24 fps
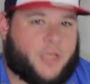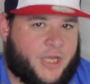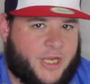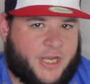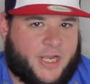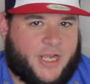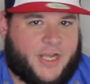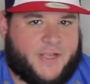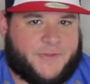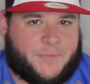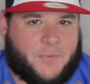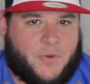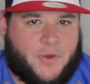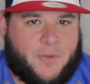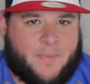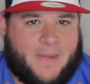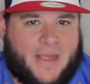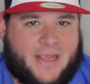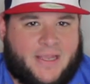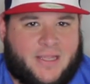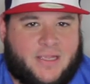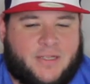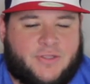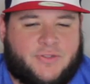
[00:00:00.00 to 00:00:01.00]
Hey guys, welcome
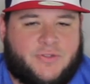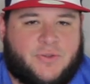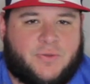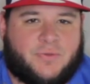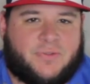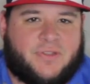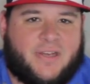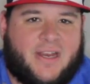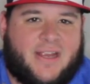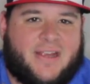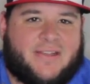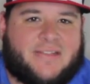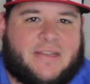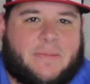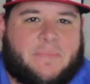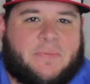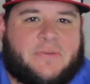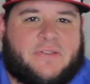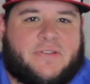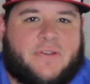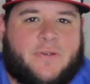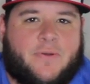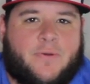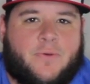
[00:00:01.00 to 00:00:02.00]
back into today's
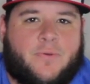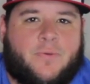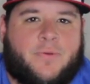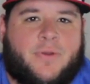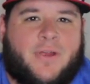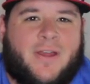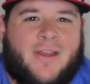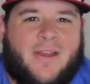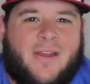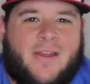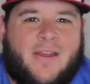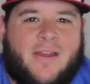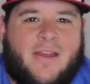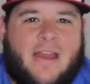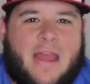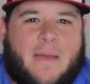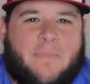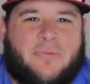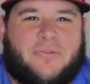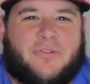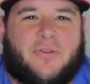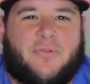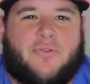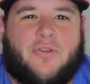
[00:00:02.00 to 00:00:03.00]
episode
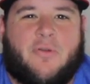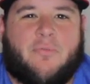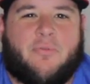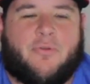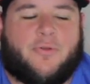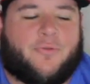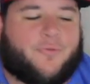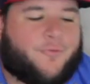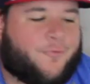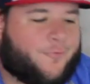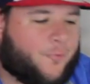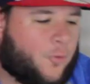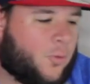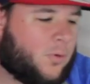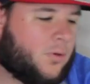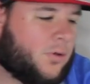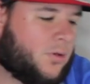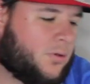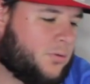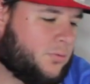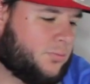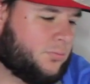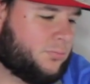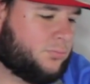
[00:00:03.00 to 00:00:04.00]
number
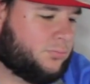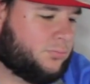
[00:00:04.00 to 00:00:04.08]
4.